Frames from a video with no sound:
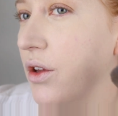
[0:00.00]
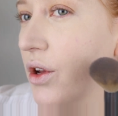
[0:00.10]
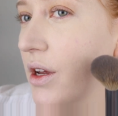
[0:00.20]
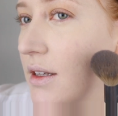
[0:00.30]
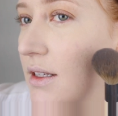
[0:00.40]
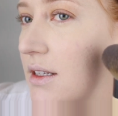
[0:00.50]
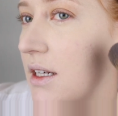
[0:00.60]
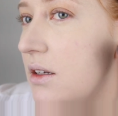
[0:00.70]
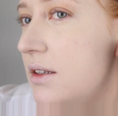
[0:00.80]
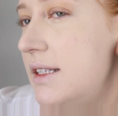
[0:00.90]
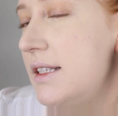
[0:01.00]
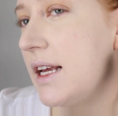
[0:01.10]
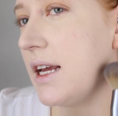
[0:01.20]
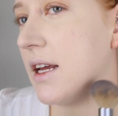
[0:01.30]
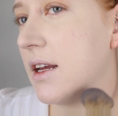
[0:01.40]
You can still
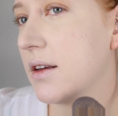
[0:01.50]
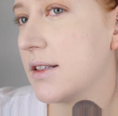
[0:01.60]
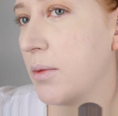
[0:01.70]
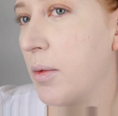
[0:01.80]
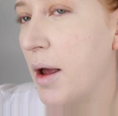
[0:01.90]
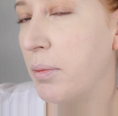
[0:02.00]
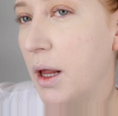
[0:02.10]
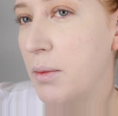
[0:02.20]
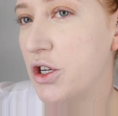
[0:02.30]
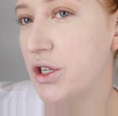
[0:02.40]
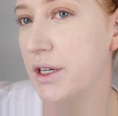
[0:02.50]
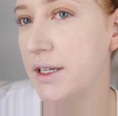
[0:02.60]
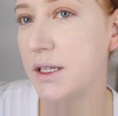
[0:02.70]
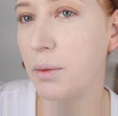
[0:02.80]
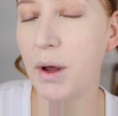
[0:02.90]
see some of my
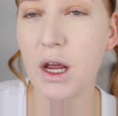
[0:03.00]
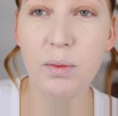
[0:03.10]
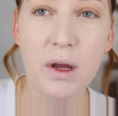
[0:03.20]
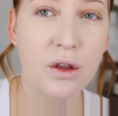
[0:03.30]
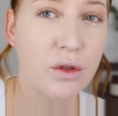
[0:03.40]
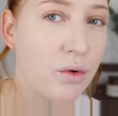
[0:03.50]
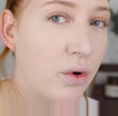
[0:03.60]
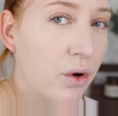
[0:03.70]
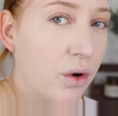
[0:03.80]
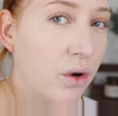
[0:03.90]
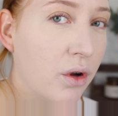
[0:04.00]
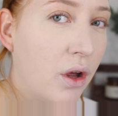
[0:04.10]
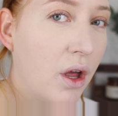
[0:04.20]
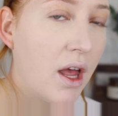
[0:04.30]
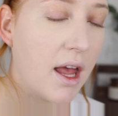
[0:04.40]
blemishes peeping through.
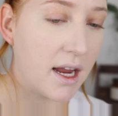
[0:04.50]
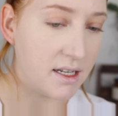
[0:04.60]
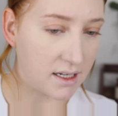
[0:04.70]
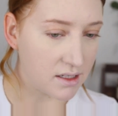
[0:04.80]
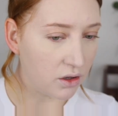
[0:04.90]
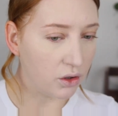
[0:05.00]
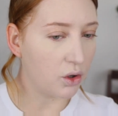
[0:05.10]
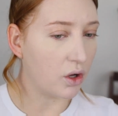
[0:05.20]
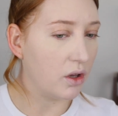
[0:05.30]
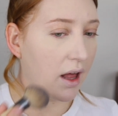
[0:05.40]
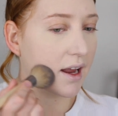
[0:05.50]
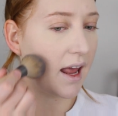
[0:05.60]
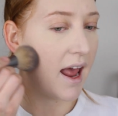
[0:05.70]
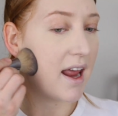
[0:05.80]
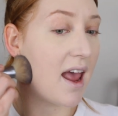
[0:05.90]
It doesn't look like
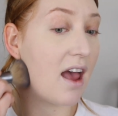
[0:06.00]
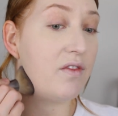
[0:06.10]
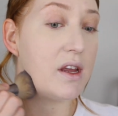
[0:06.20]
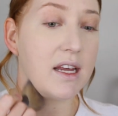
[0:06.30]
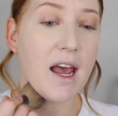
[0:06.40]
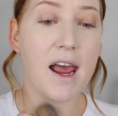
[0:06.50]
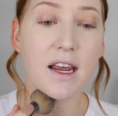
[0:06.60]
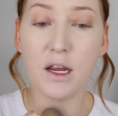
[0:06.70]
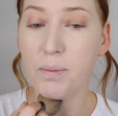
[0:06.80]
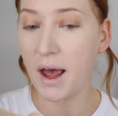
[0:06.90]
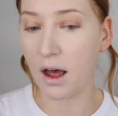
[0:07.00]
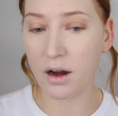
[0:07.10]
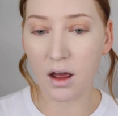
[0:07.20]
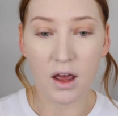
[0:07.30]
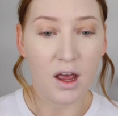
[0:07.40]
a heavy cakey
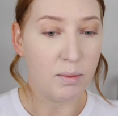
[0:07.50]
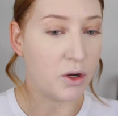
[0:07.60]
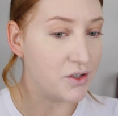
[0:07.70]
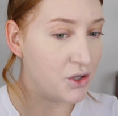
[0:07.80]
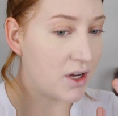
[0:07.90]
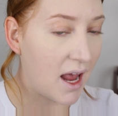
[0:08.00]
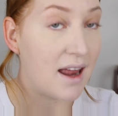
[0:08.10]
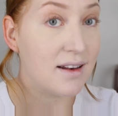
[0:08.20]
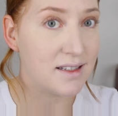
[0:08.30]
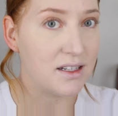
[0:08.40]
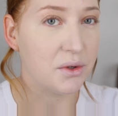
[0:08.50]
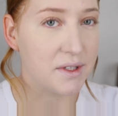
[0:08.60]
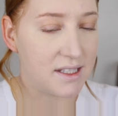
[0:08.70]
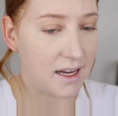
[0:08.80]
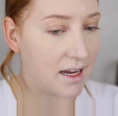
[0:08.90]
powder because you can still
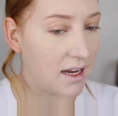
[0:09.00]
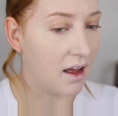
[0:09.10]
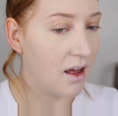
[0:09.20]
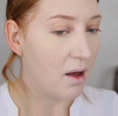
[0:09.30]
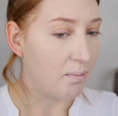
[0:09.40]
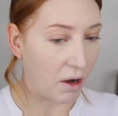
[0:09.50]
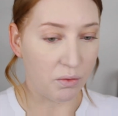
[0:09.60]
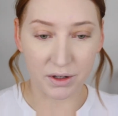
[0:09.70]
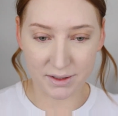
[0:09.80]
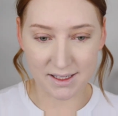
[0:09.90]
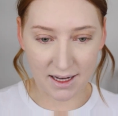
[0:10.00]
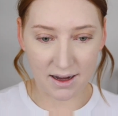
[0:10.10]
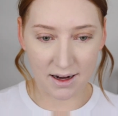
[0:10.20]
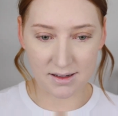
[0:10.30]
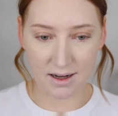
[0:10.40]
see my real
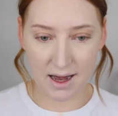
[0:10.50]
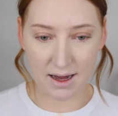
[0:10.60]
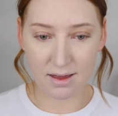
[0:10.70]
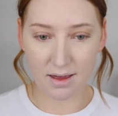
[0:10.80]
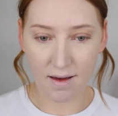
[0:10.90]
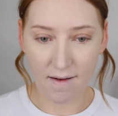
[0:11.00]
skin underneath.